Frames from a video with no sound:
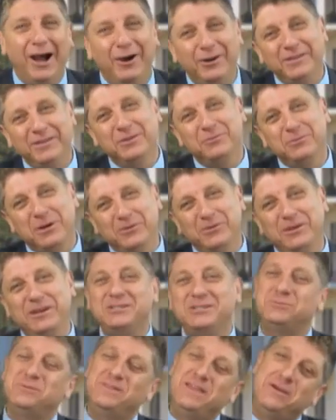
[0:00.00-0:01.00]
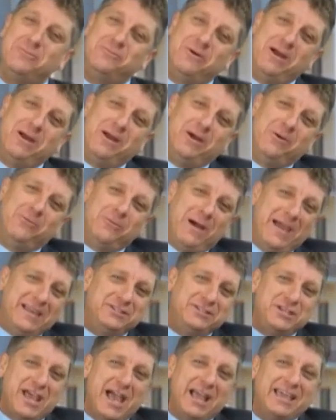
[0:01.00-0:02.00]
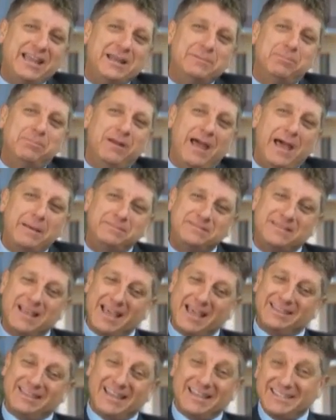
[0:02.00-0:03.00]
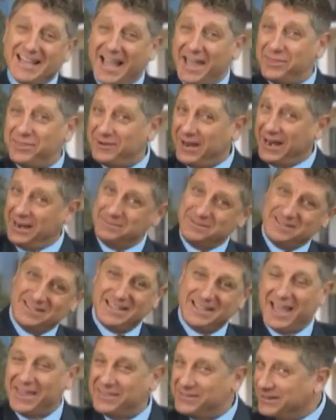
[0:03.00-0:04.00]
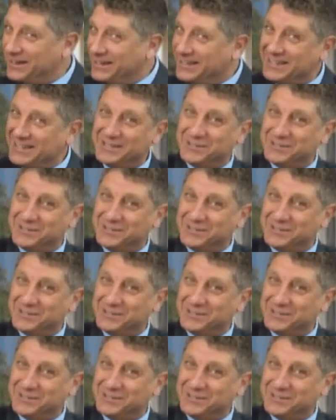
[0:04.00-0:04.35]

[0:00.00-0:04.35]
out in the wilderness where they wear a white jacket and perhaps they tie their arms together